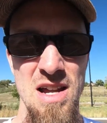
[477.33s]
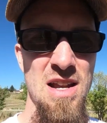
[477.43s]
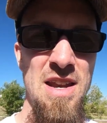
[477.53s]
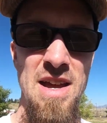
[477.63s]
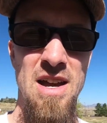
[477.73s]

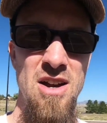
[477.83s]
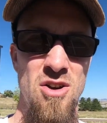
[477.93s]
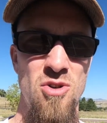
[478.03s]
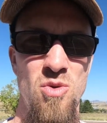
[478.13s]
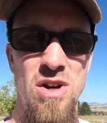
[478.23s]

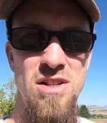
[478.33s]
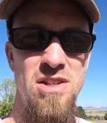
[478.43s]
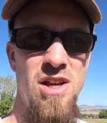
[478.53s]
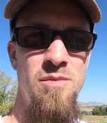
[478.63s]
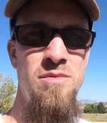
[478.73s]
Now, what
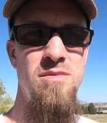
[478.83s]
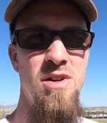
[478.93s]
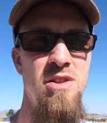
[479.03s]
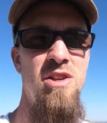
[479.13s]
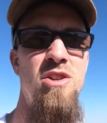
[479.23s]
some
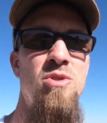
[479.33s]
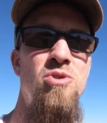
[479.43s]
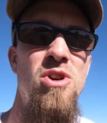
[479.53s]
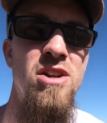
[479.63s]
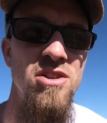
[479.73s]
of the new
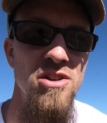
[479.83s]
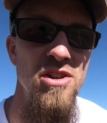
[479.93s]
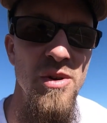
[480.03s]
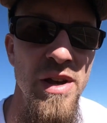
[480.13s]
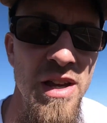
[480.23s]
trucks are
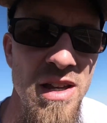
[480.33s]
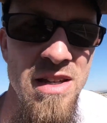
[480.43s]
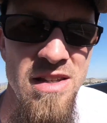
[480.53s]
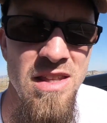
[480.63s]
doing is